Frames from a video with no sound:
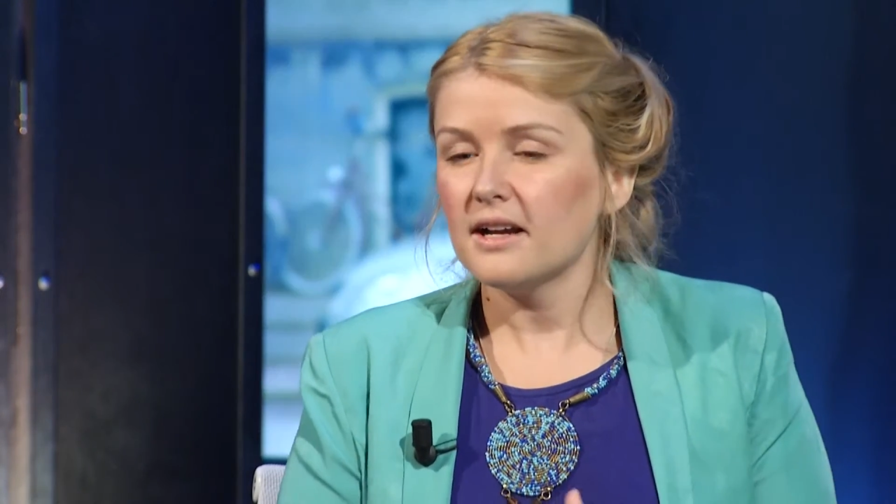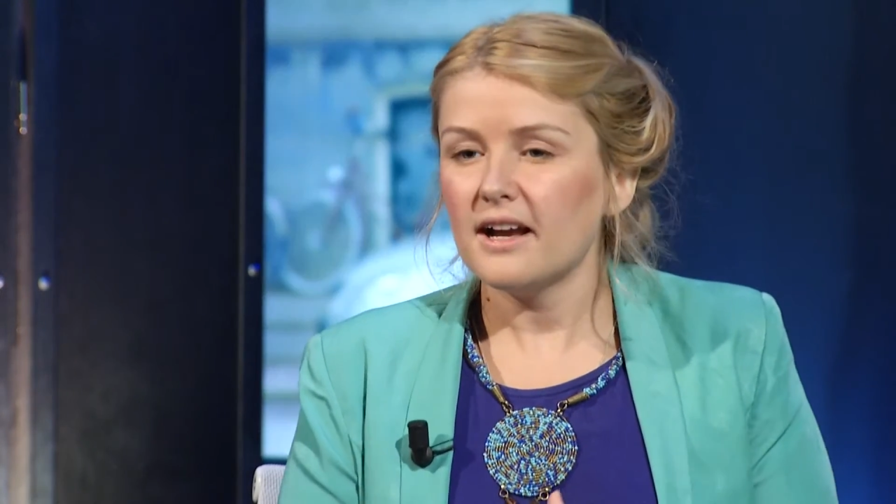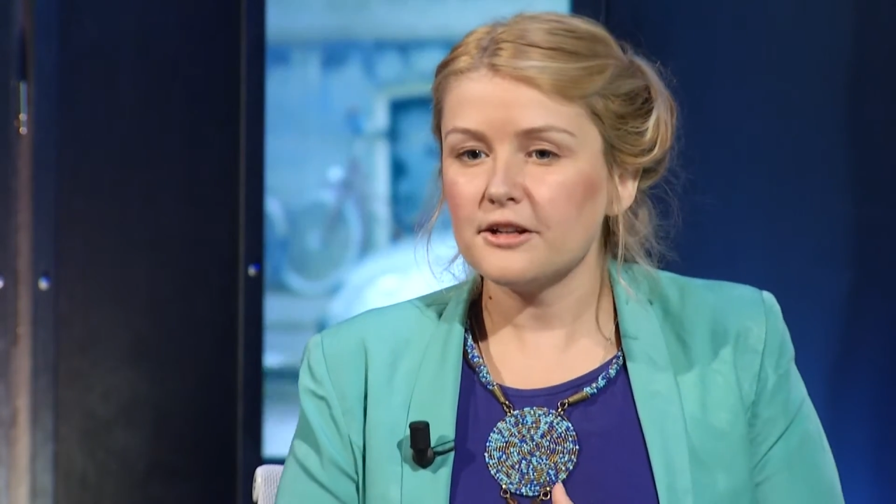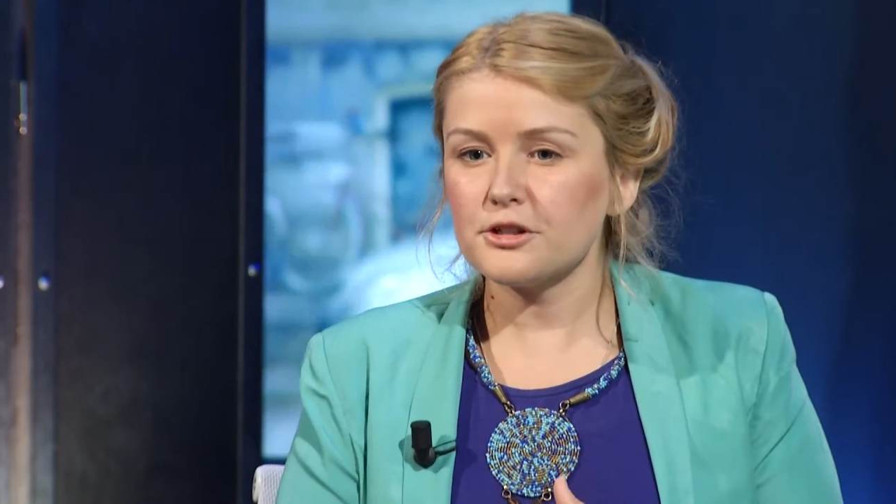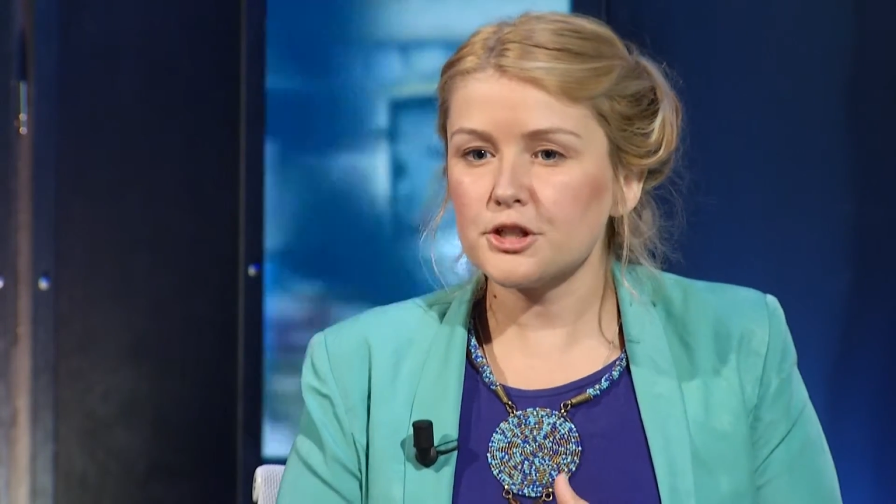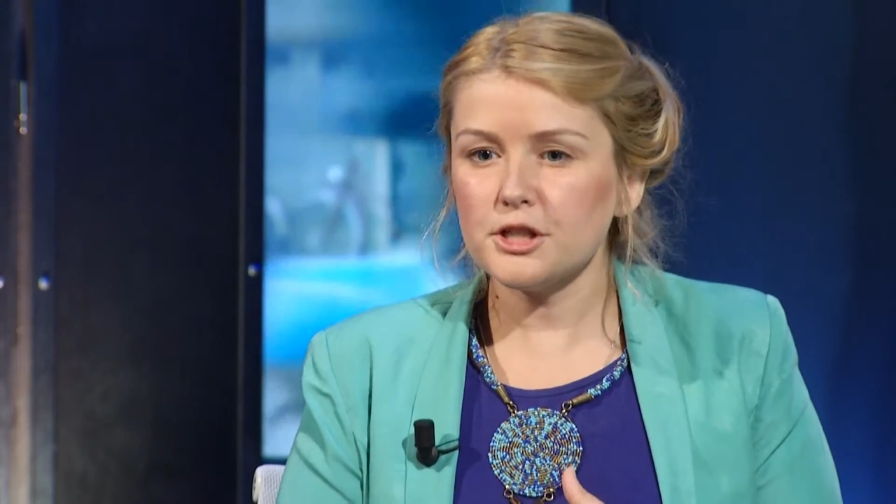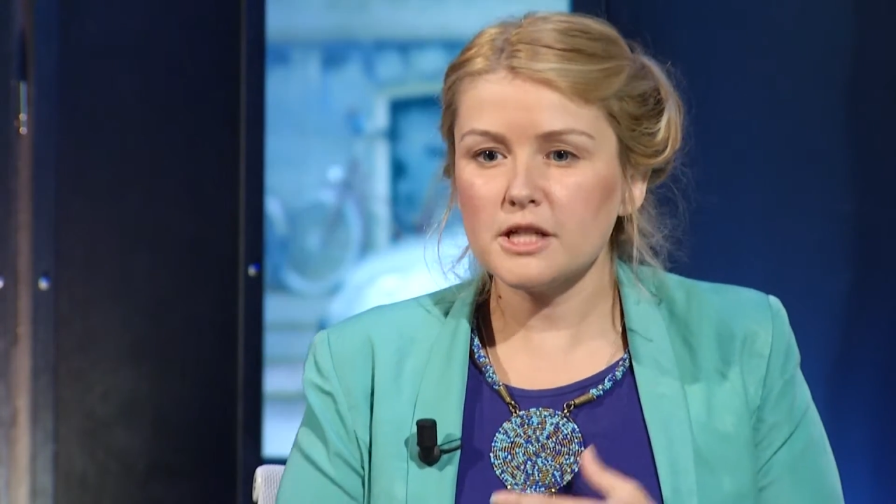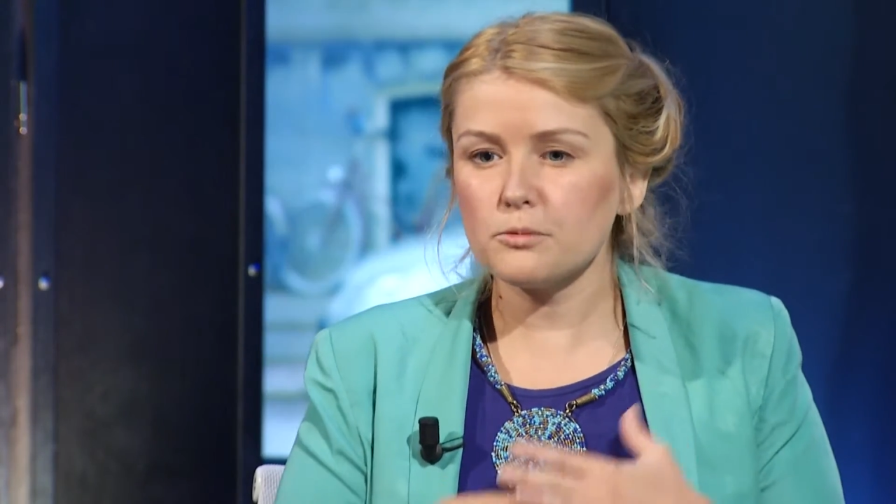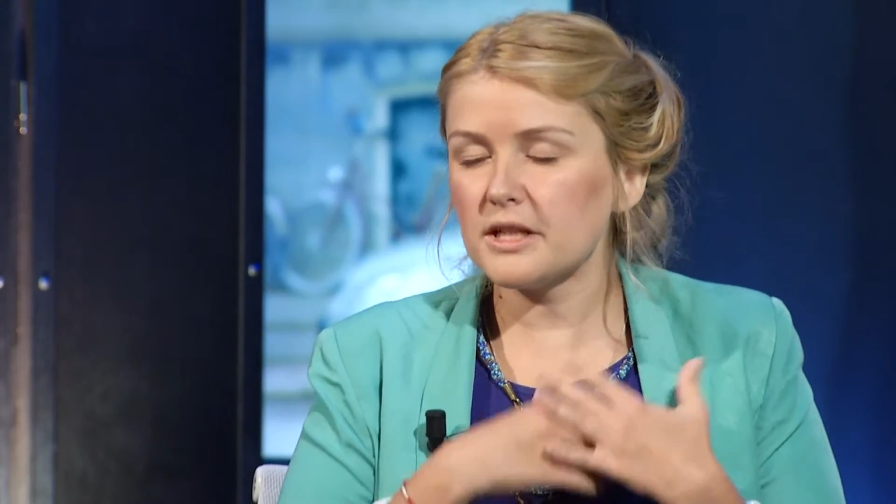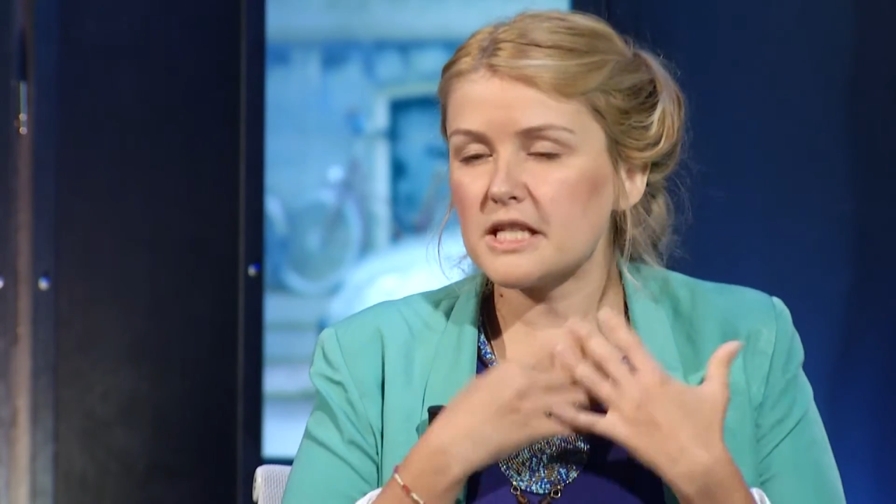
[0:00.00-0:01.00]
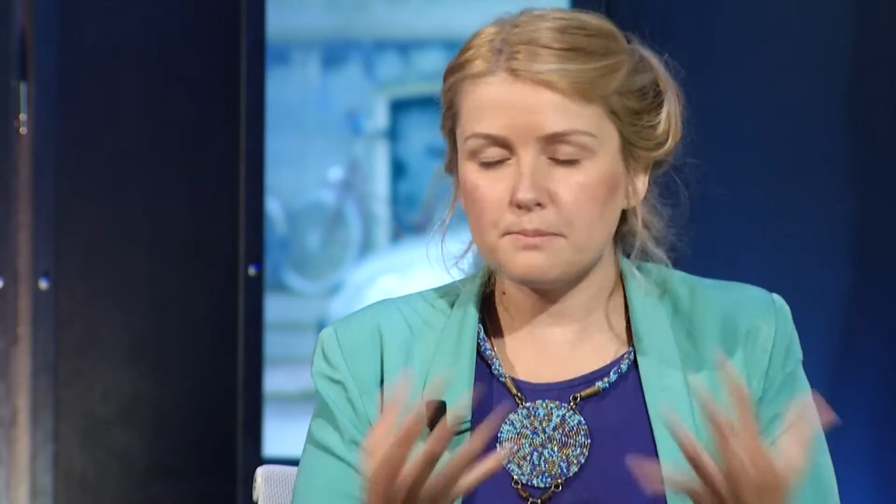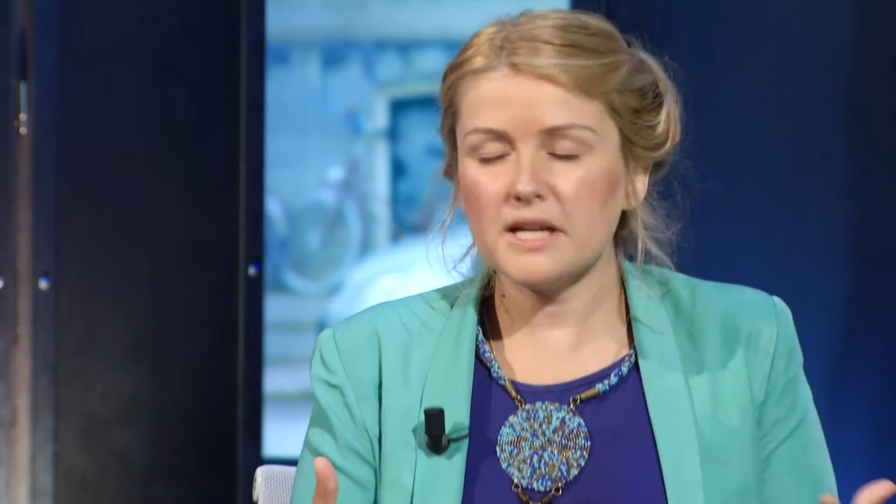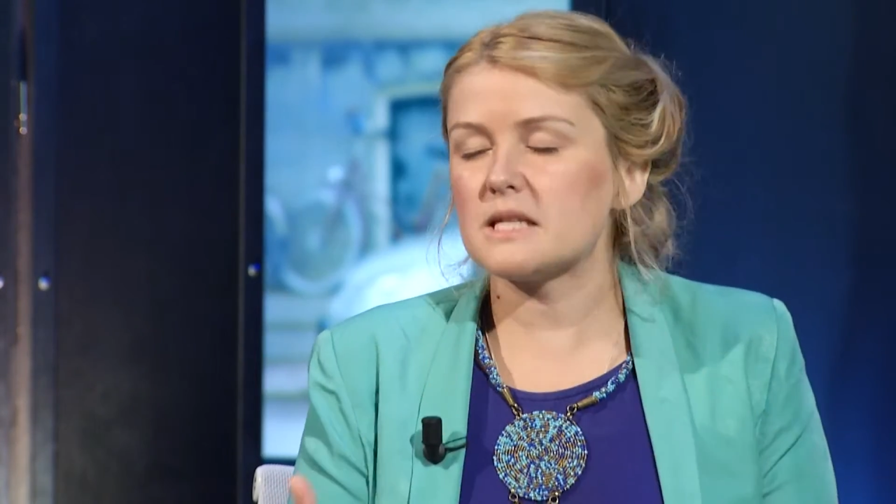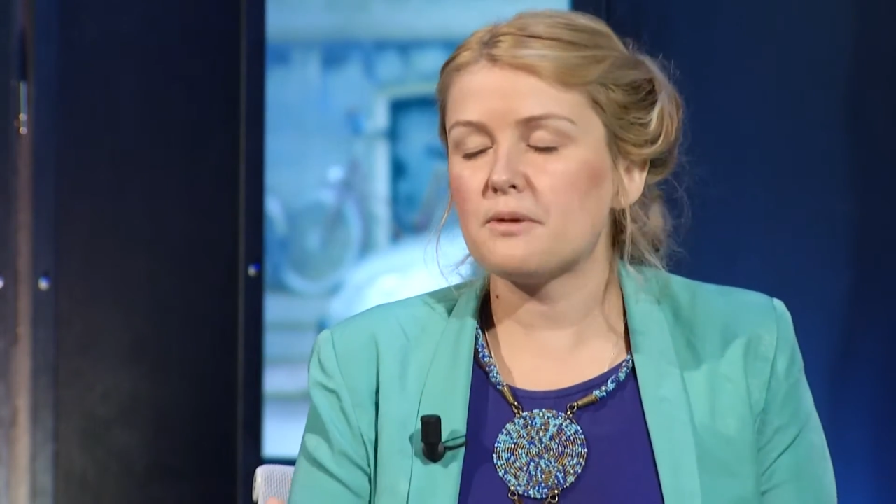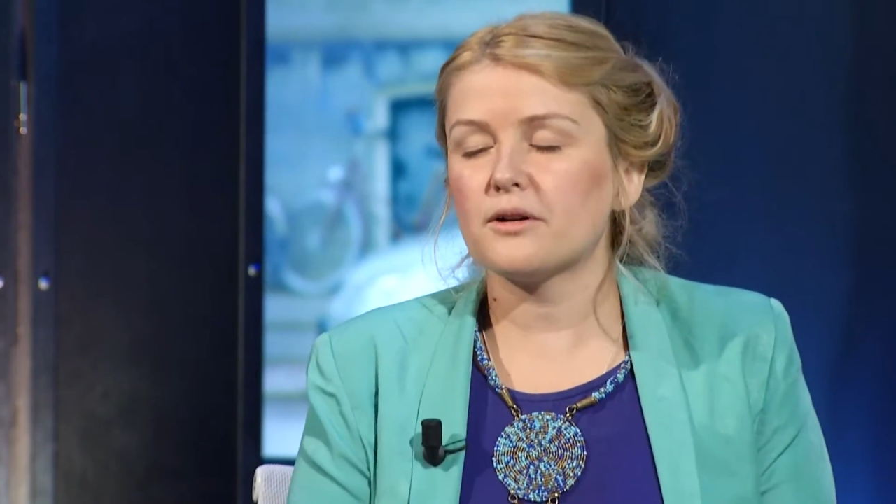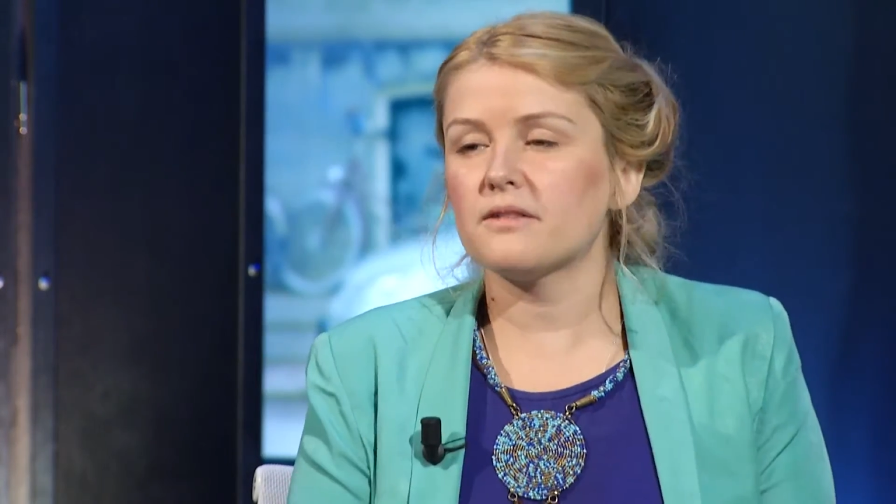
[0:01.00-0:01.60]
and she really speaks about